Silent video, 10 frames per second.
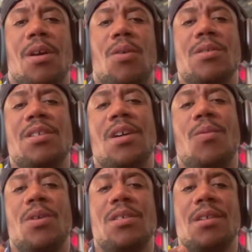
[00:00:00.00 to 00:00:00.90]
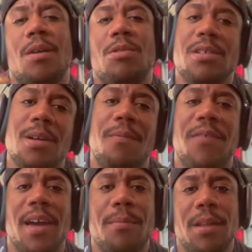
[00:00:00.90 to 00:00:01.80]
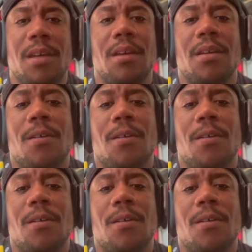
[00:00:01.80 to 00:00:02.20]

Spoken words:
What's up, family?